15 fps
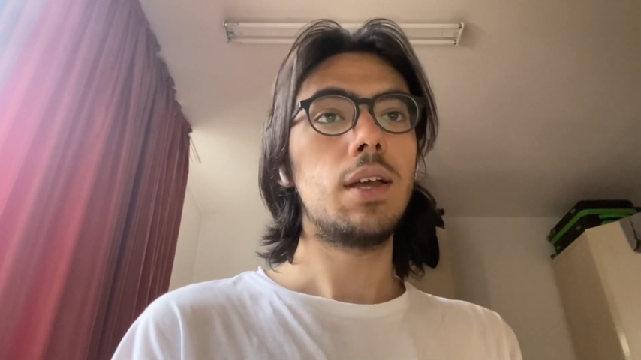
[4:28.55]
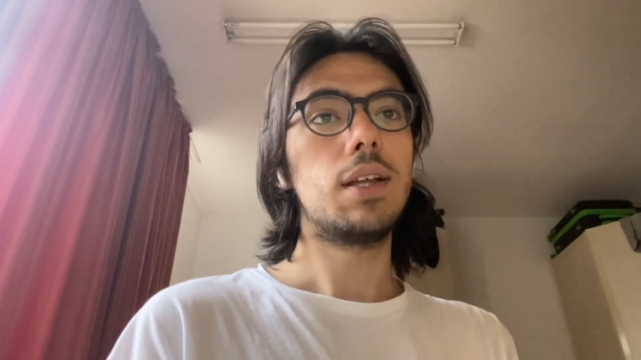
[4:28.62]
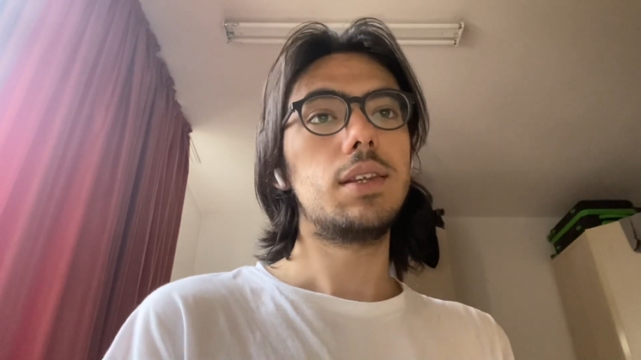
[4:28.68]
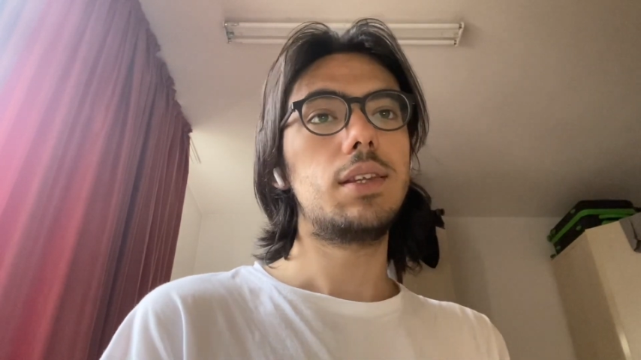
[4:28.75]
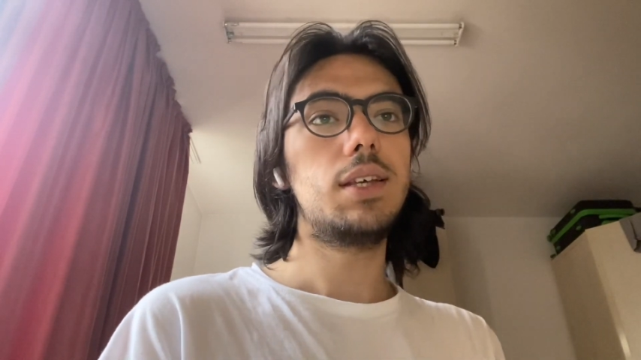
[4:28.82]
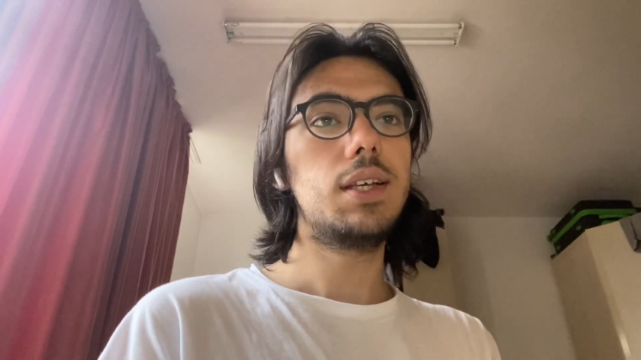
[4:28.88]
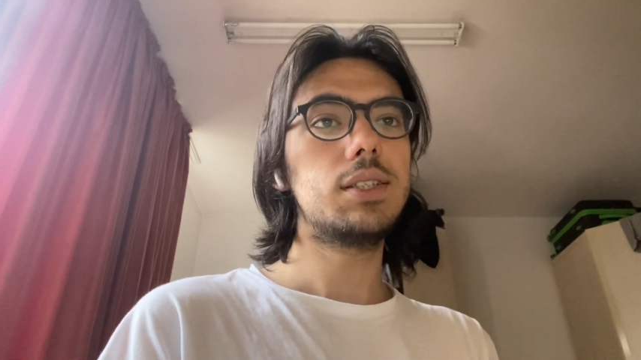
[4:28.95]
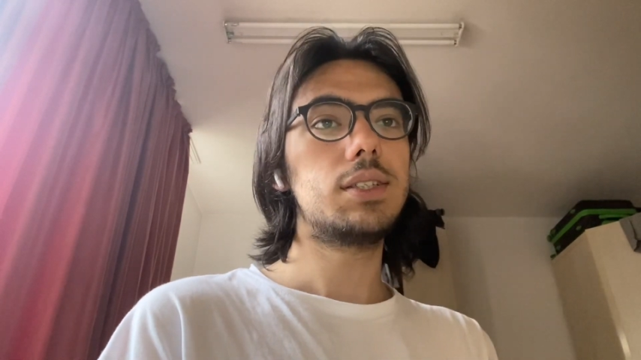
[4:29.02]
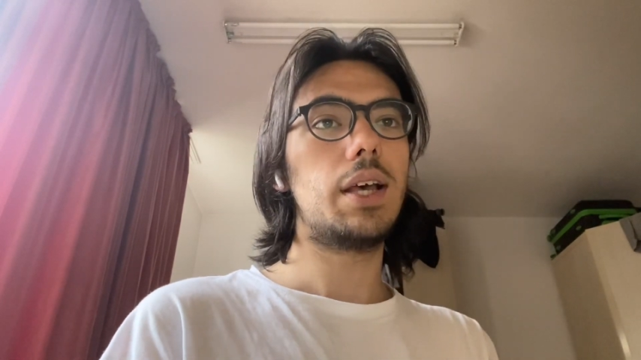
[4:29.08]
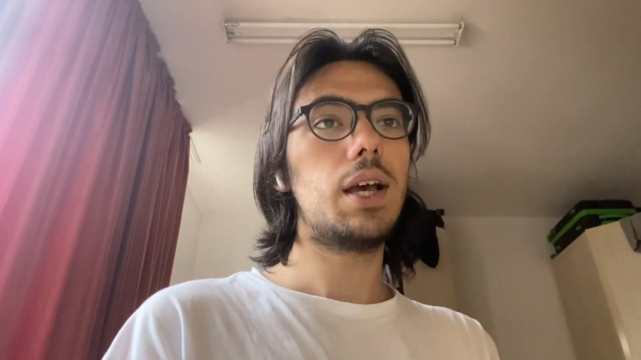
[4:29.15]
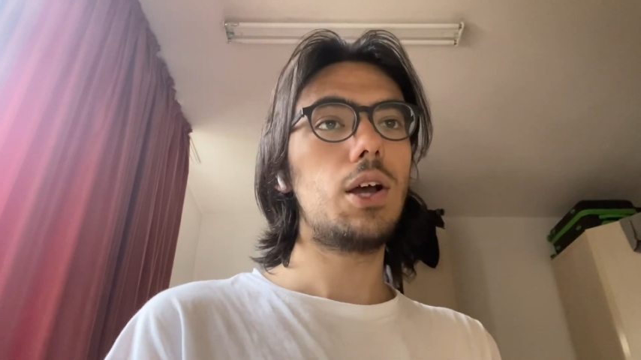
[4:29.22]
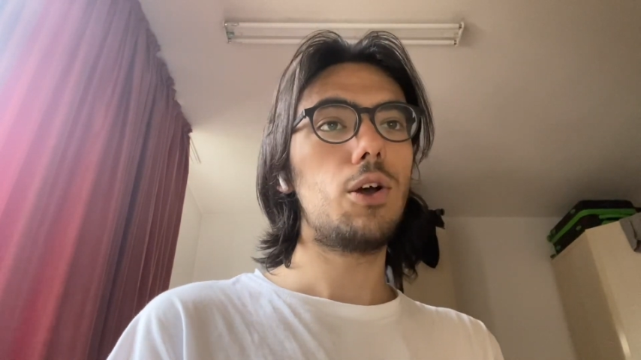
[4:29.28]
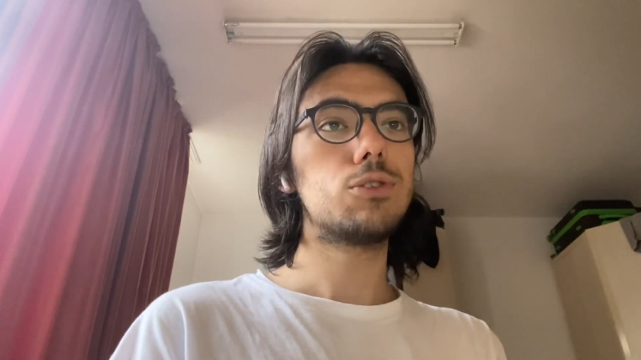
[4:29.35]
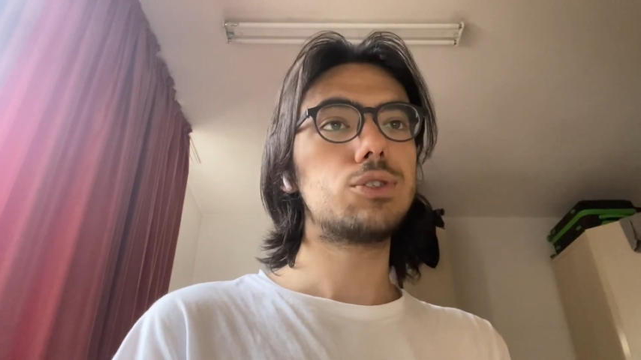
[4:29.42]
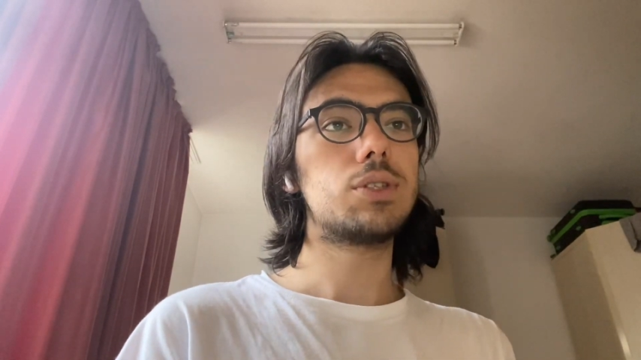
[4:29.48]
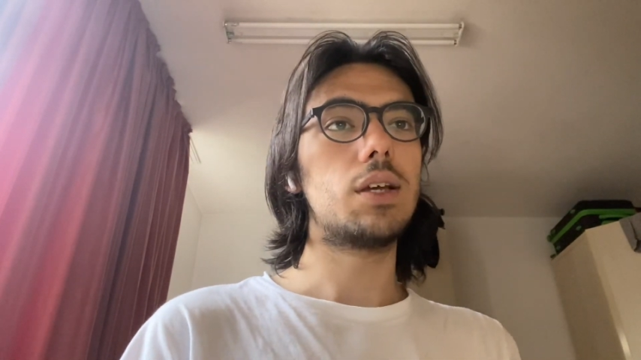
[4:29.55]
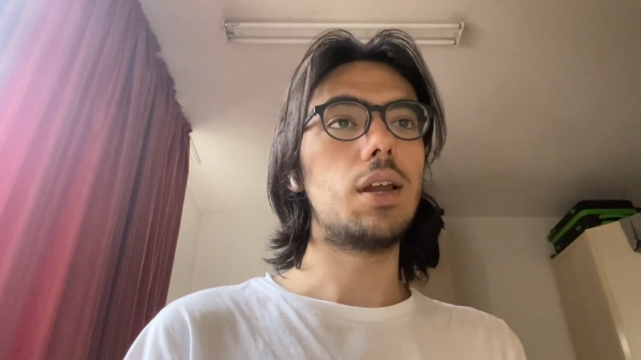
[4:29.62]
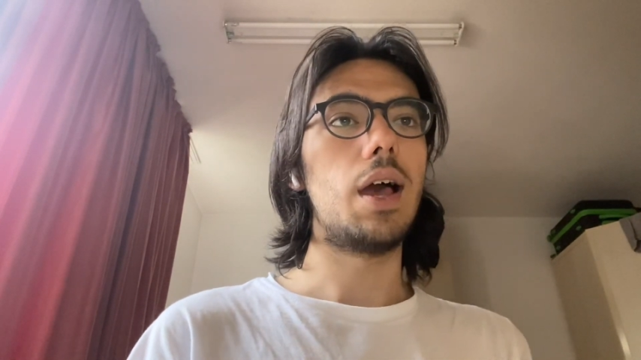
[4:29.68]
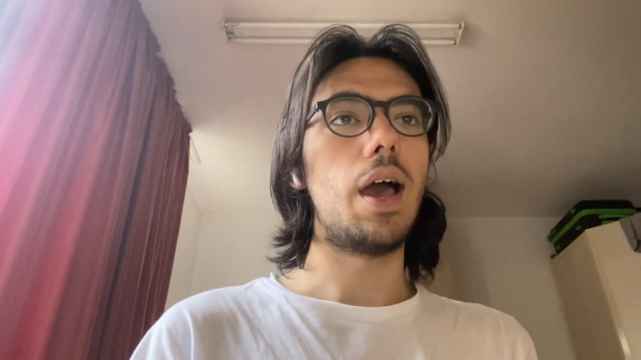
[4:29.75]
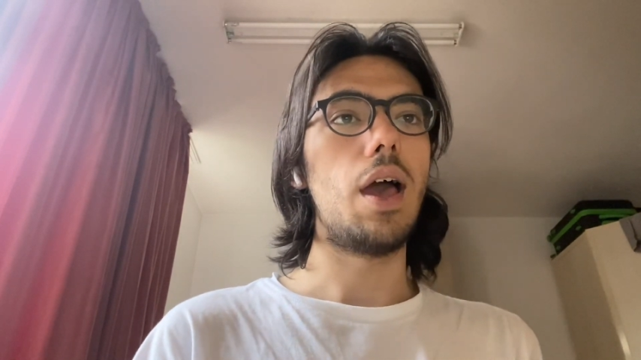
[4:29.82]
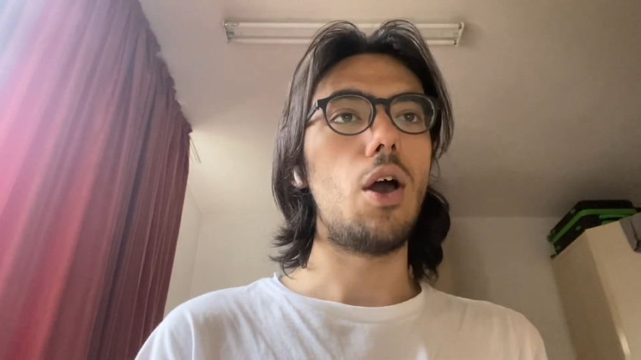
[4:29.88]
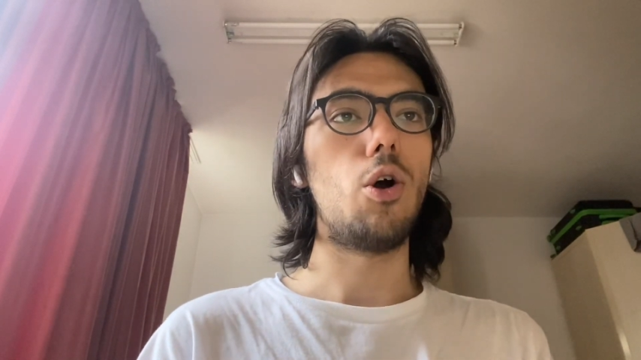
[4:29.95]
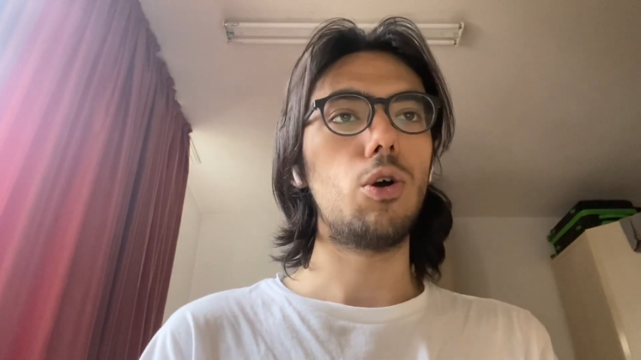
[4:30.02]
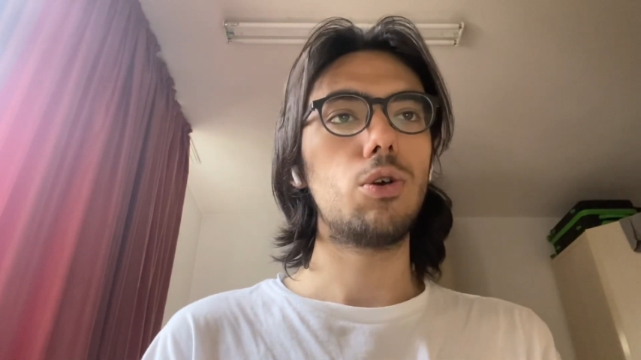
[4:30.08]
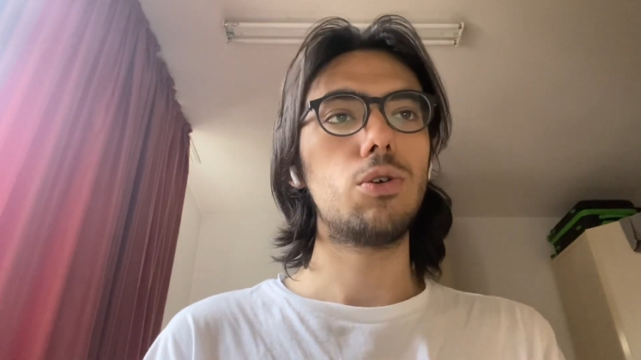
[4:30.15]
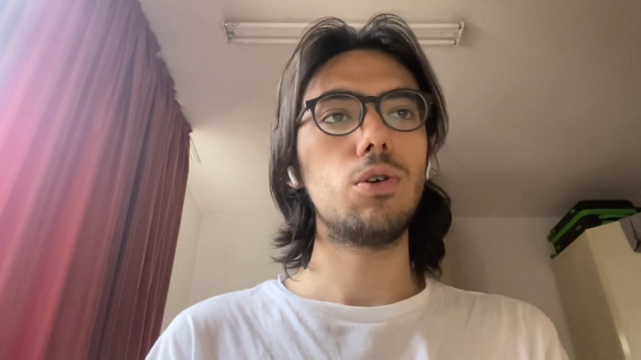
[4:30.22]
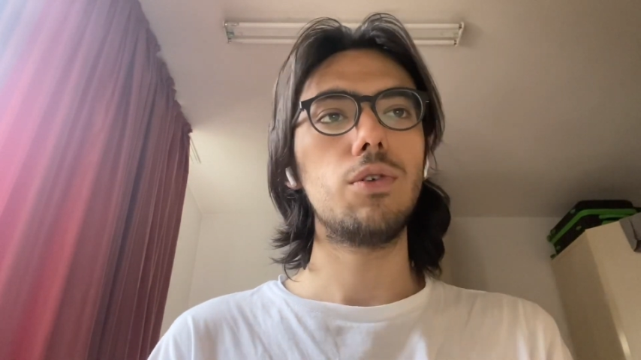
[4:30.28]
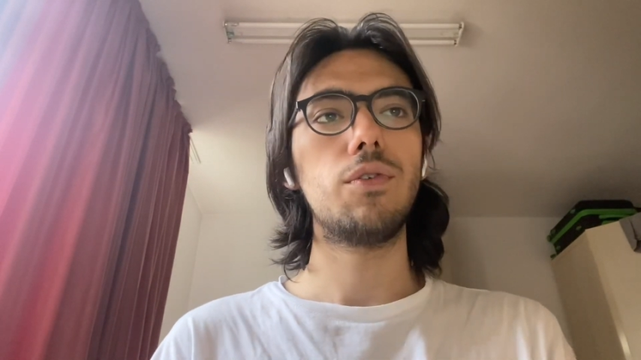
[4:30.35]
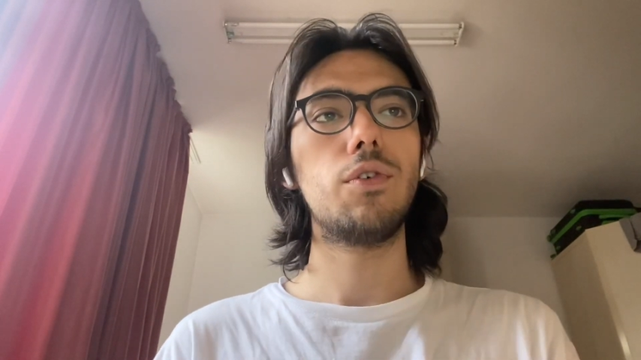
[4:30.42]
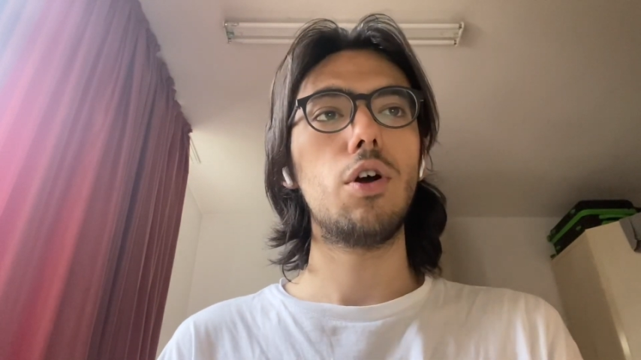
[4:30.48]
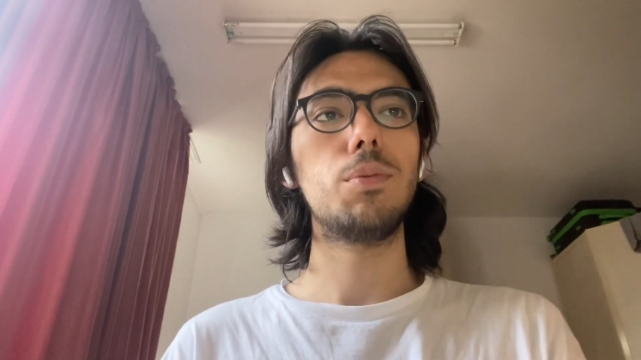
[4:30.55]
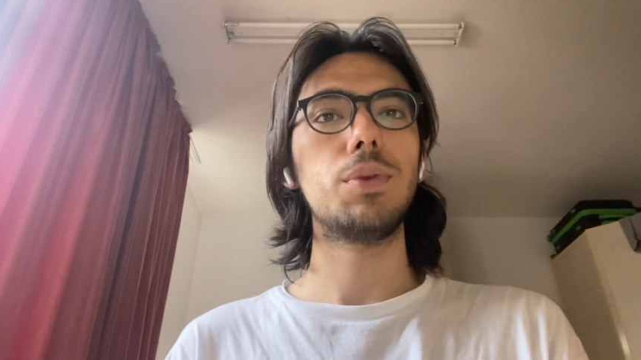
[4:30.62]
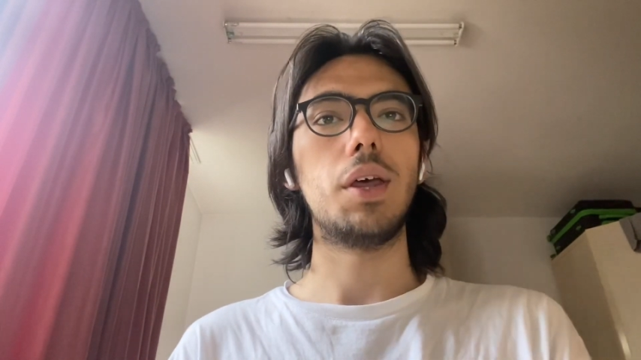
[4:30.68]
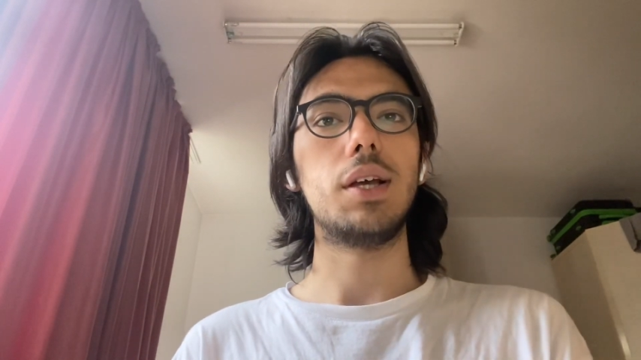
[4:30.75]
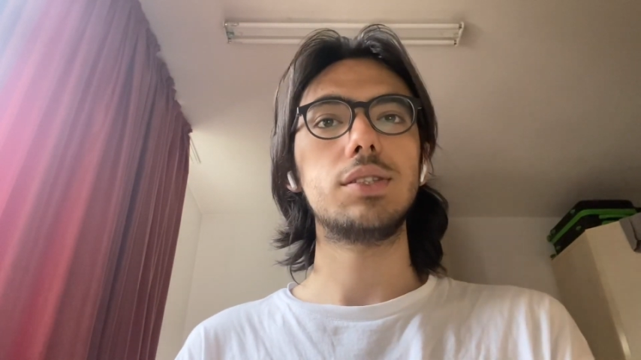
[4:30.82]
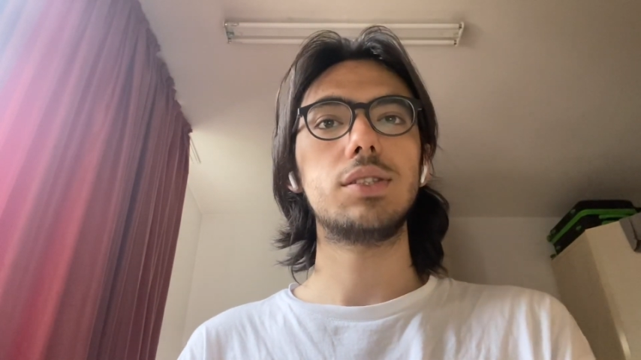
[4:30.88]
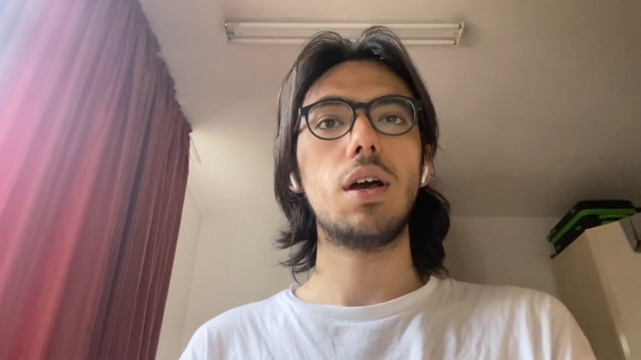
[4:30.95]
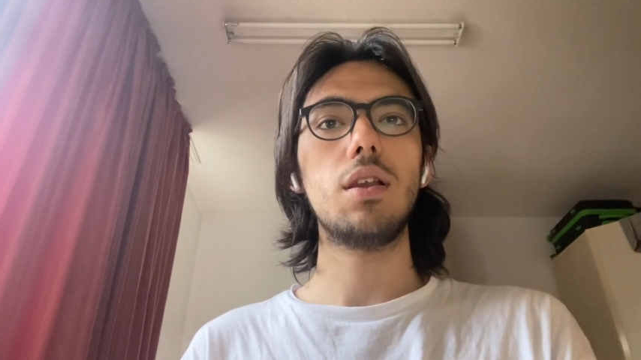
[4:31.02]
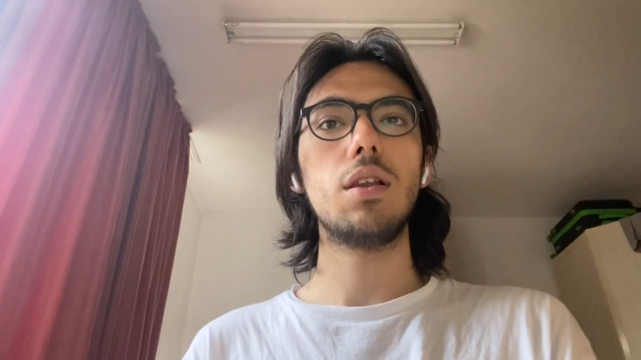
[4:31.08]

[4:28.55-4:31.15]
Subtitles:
These errors can occur from the external